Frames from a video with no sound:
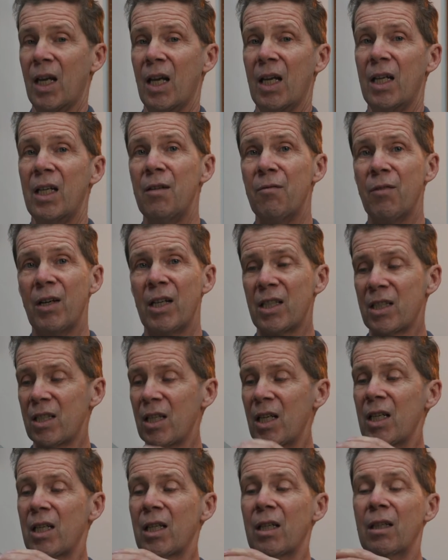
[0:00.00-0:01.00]
and if I
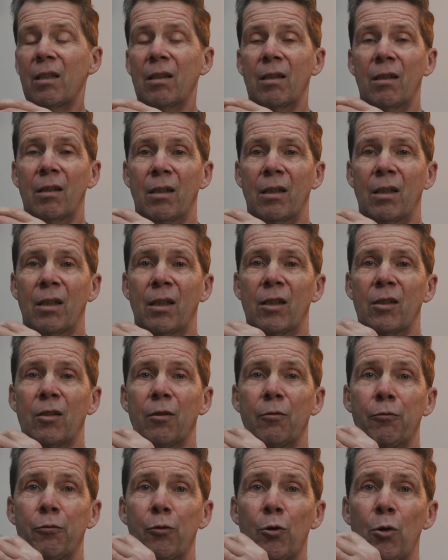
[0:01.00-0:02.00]
take
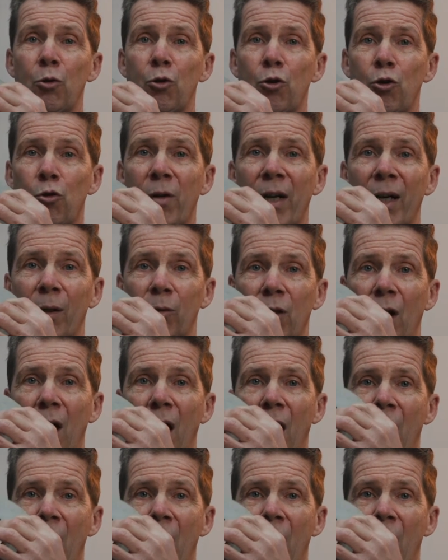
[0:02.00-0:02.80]
the front shroud